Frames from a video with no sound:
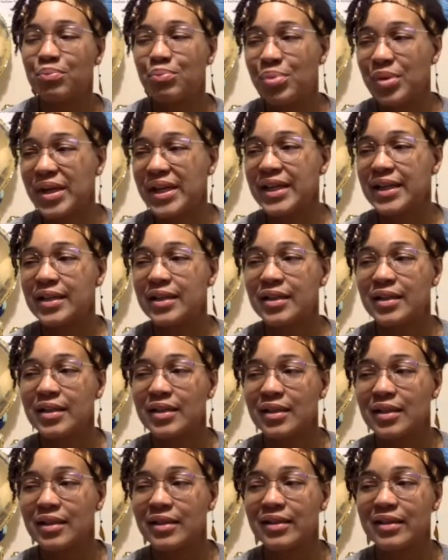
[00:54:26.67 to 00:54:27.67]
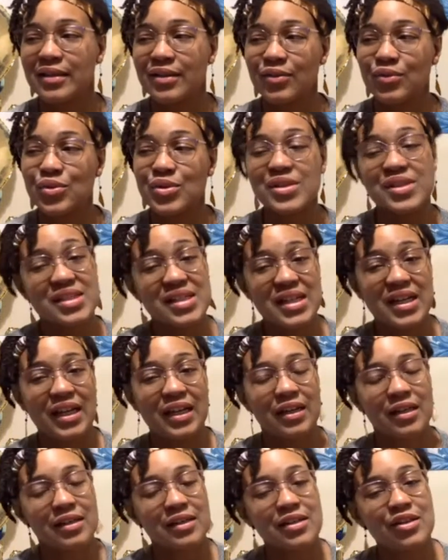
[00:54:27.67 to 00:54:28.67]
But we'll
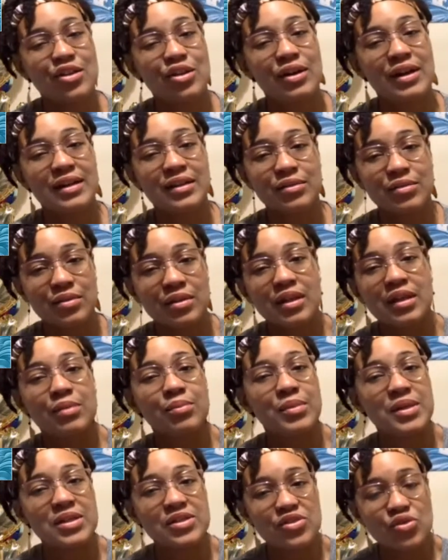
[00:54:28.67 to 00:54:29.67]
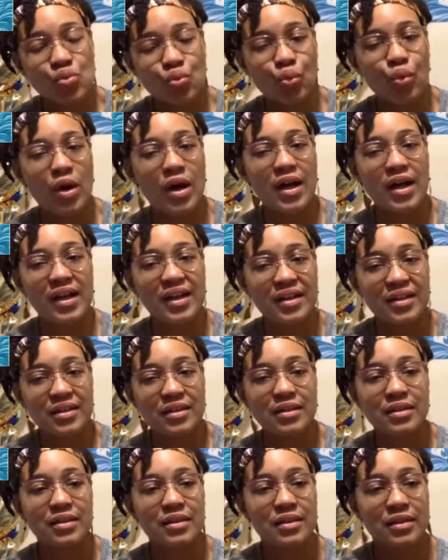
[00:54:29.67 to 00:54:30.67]
see. I'll get me some
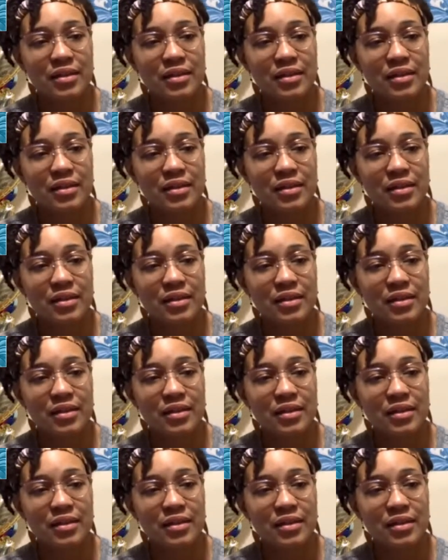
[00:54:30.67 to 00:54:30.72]
wine.